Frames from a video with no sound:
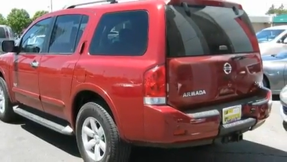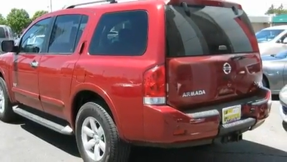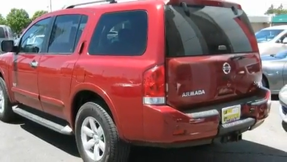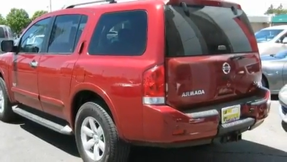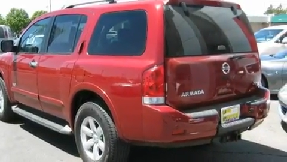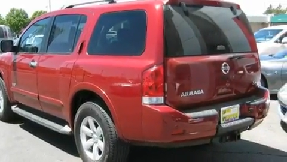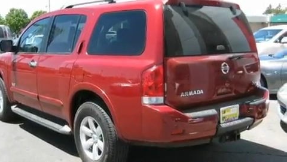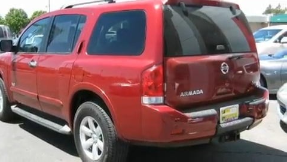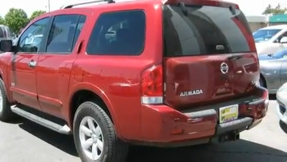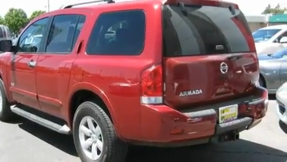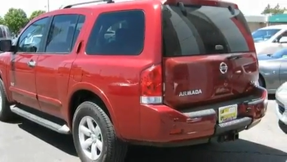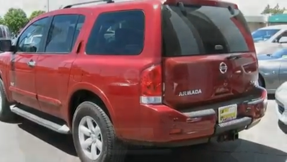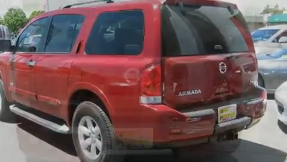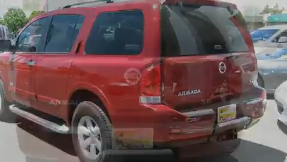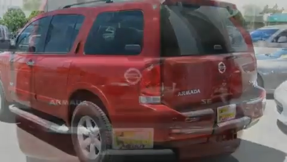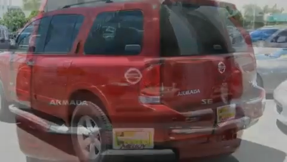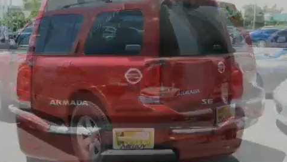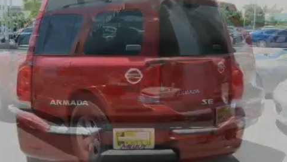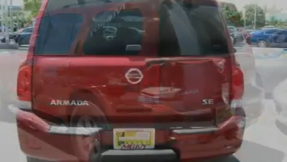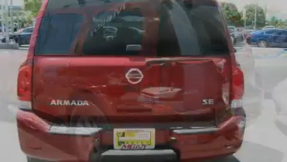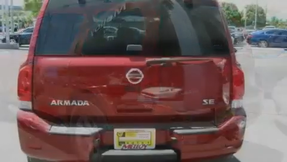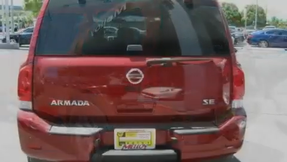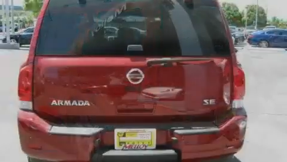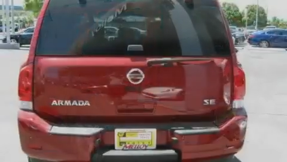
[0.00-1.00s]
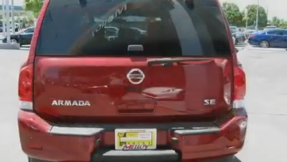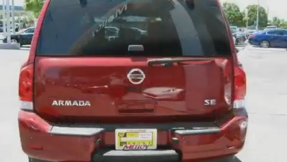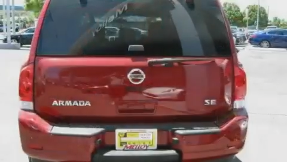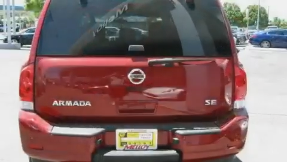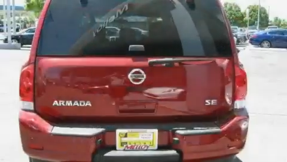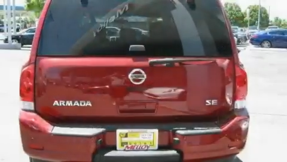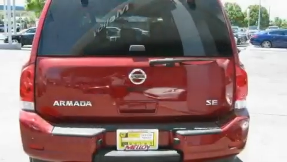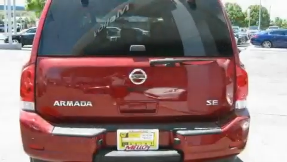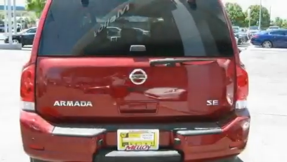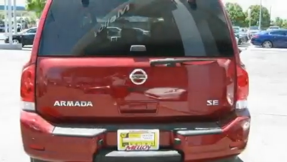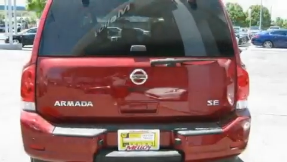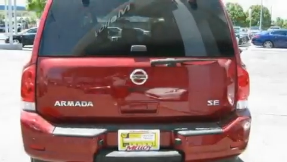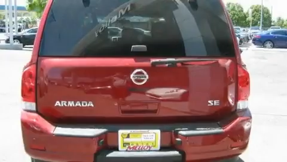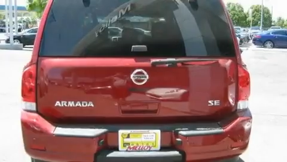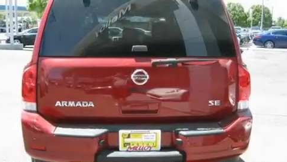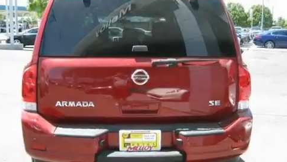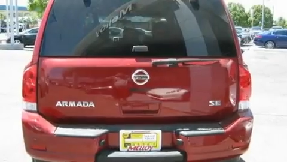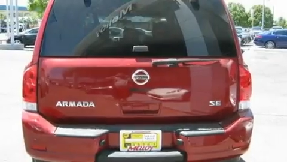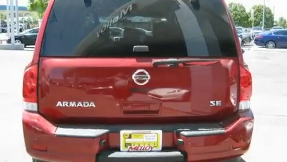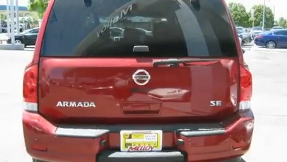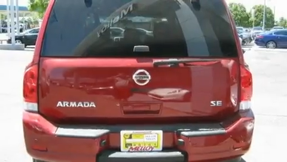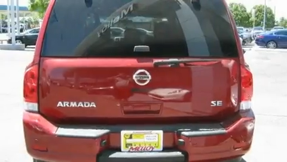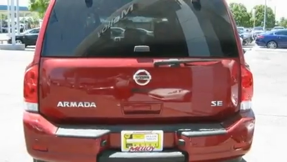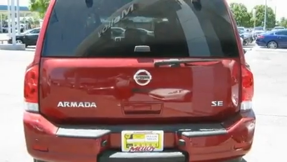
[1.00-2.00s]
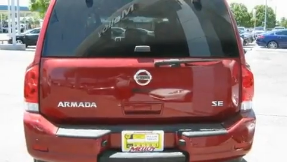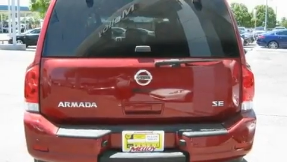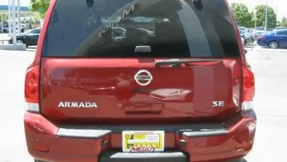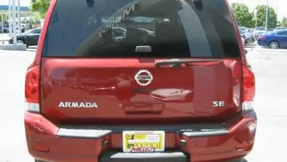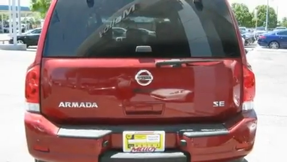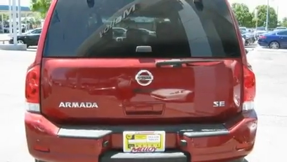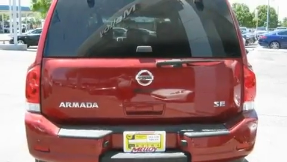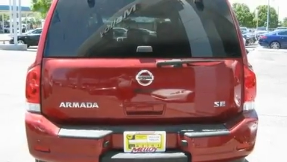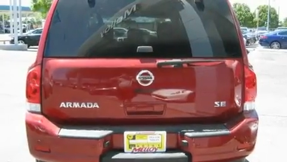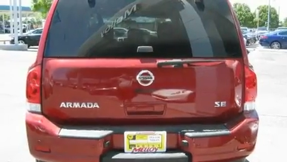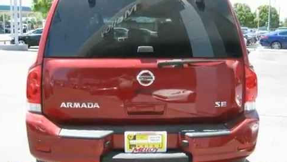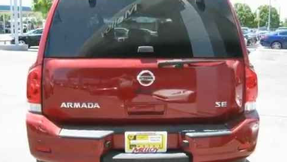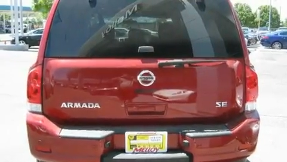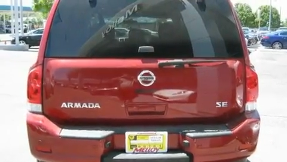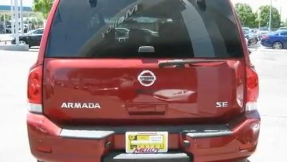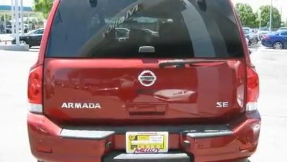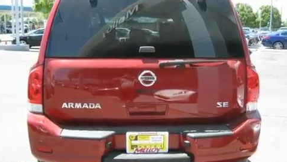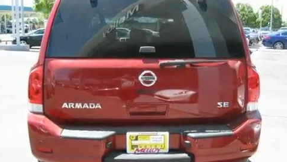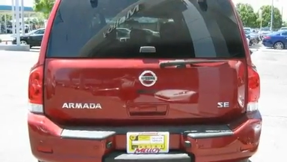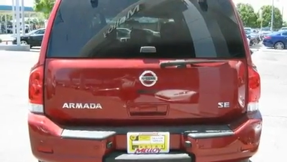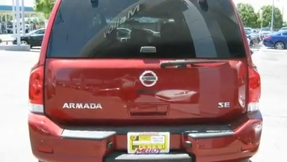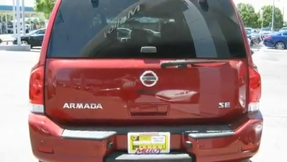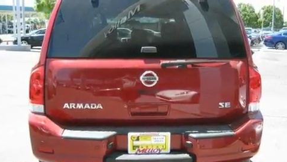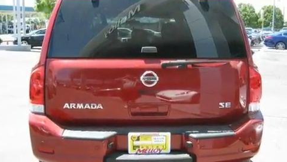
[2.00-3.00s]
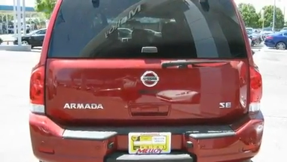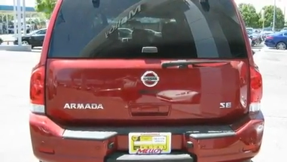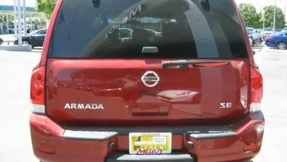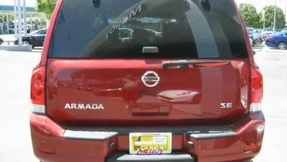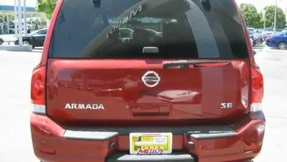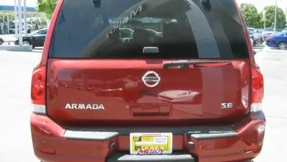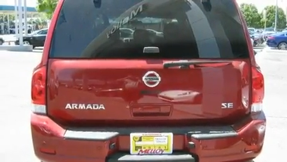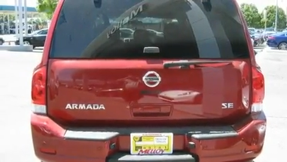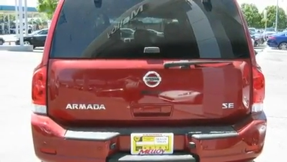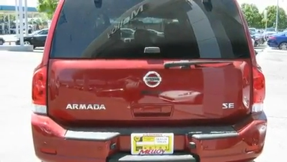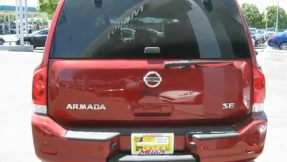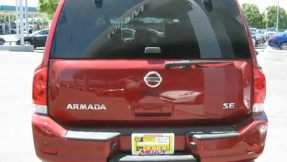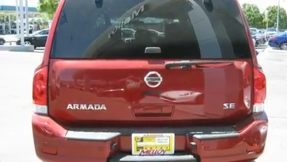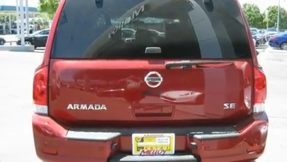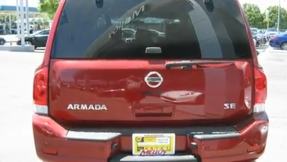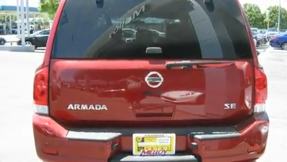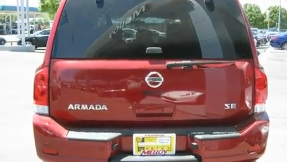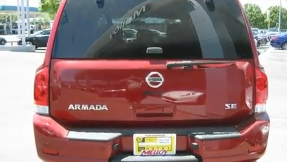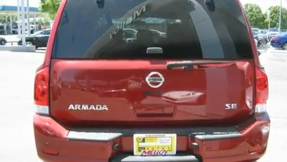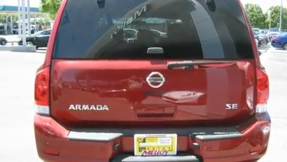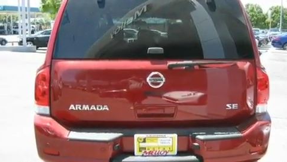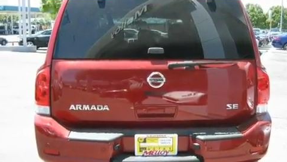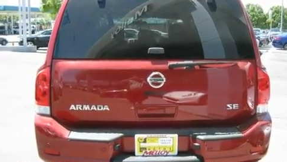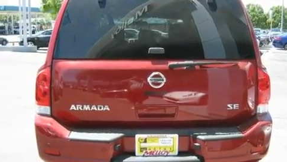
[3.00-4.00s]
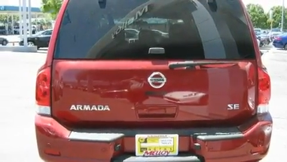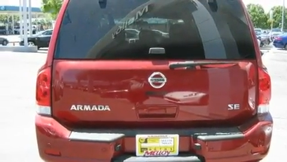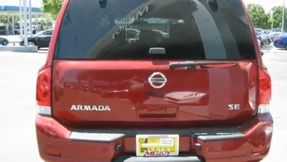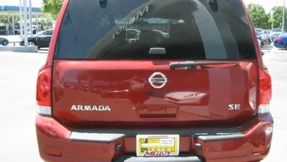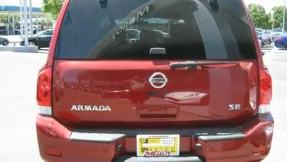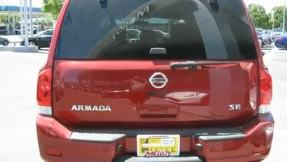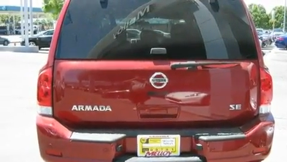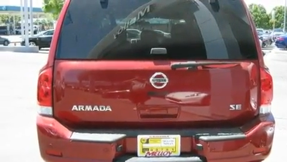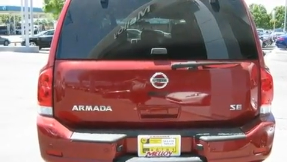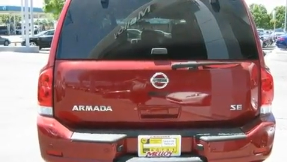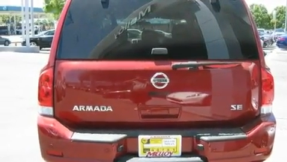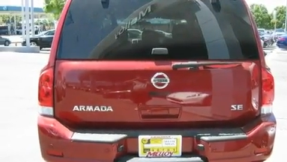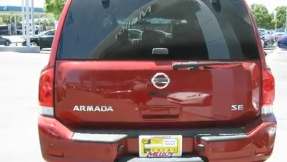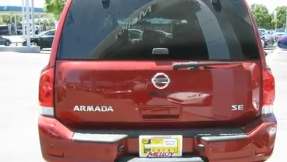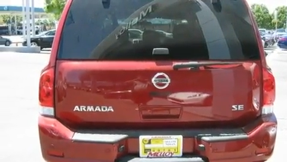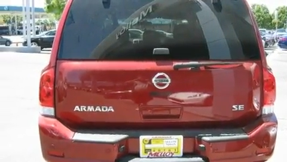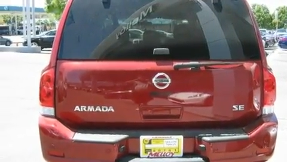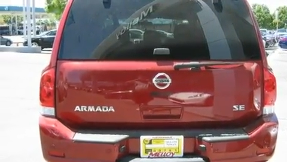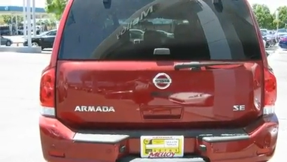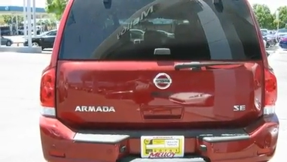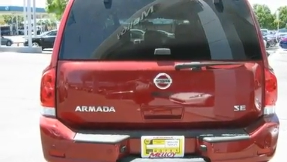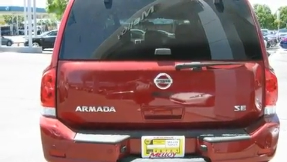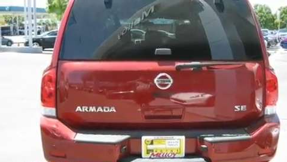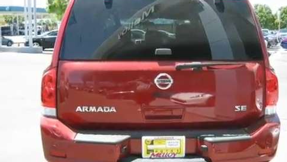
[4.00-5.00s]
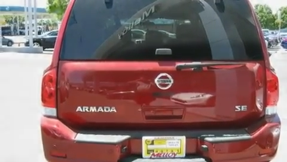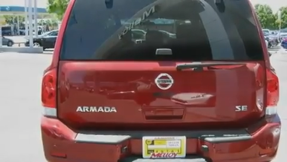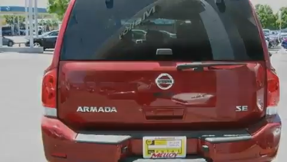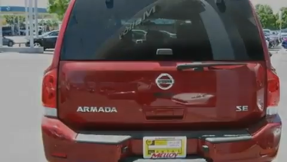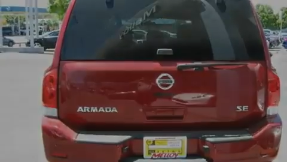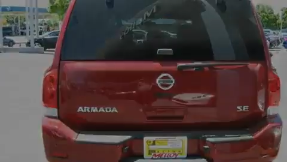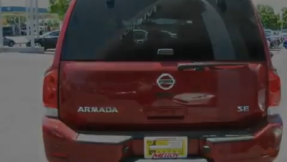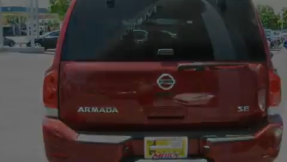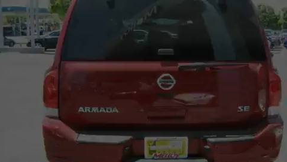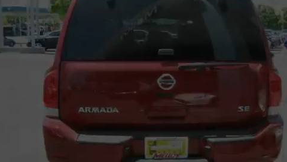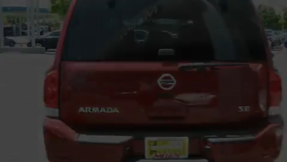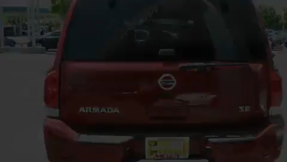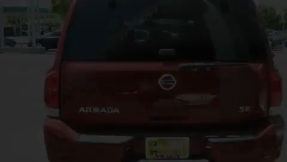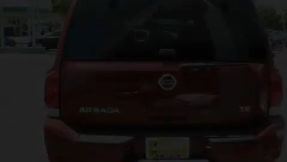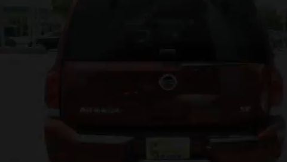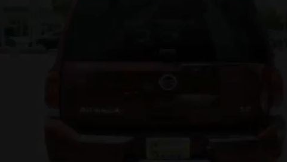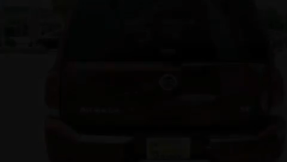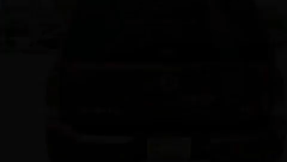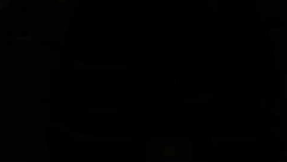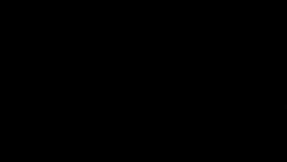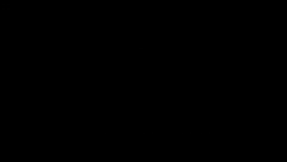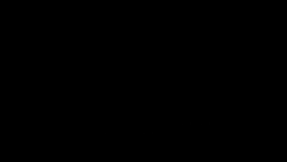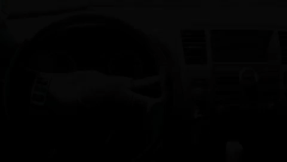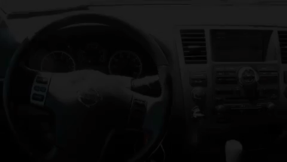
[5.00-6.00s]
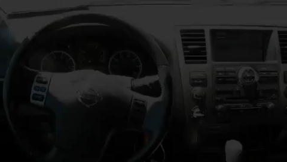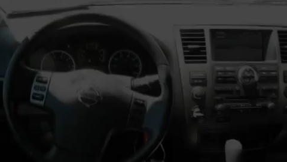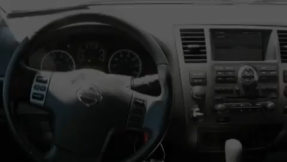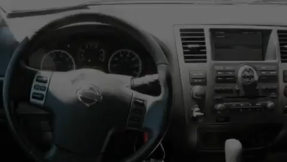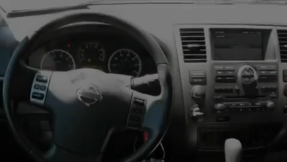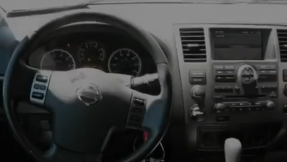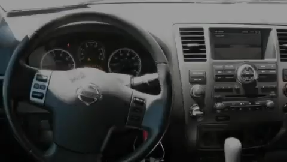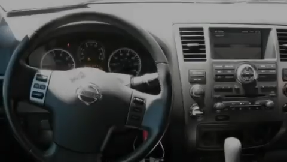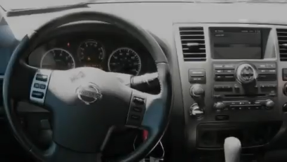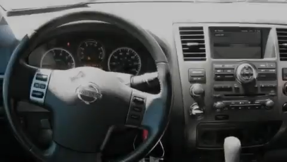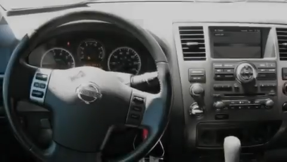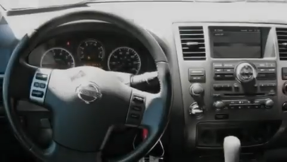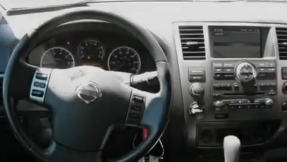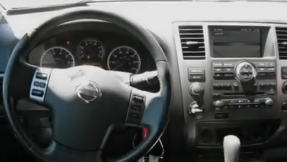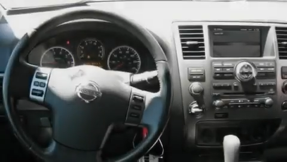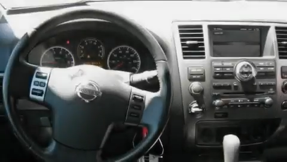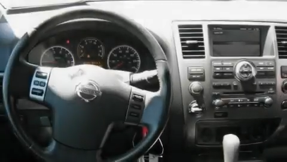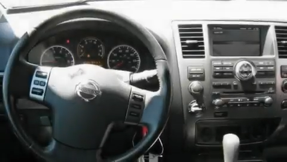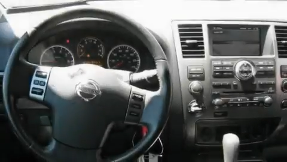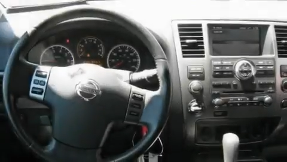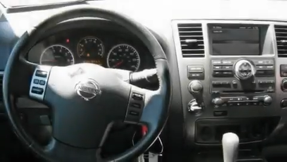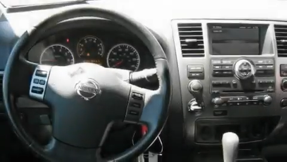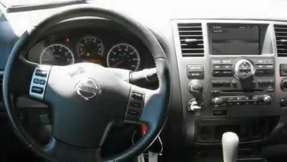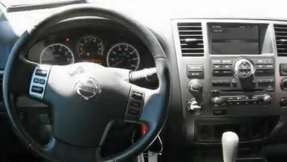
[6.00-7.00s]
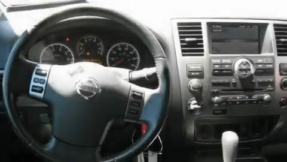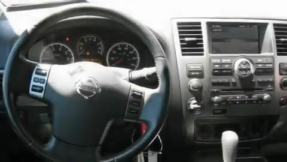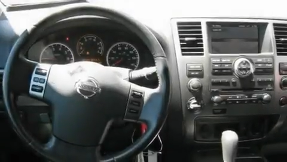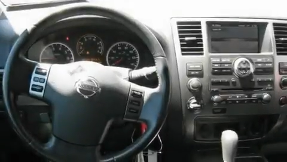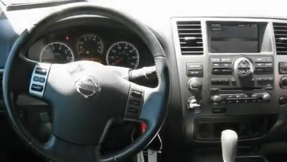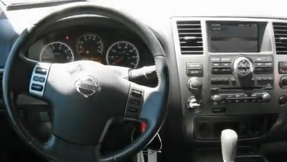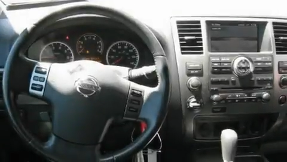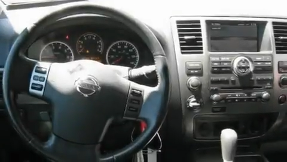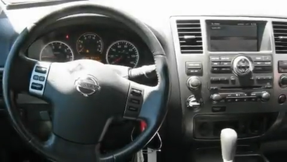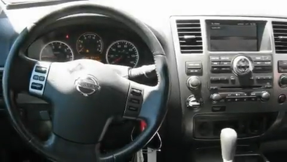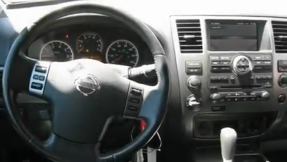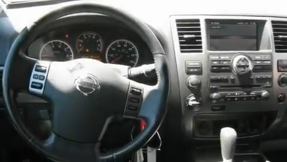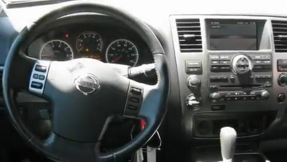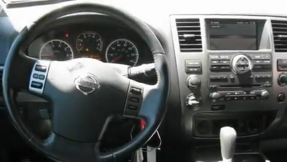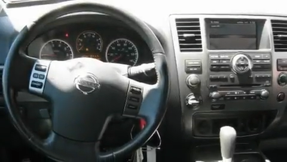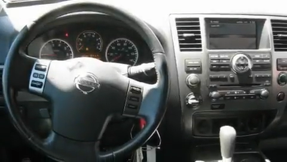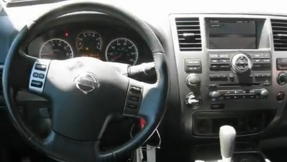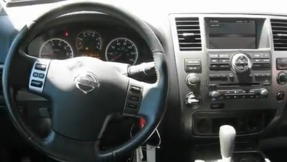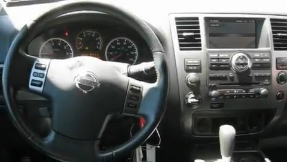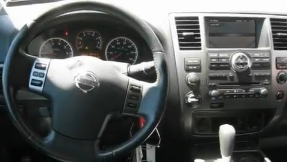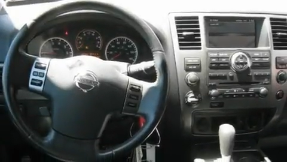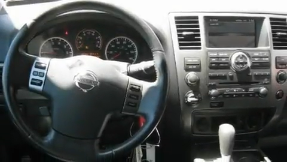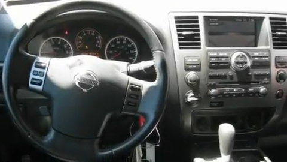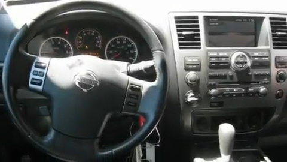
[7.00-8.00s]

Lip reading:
Nobody's mouth can be seen.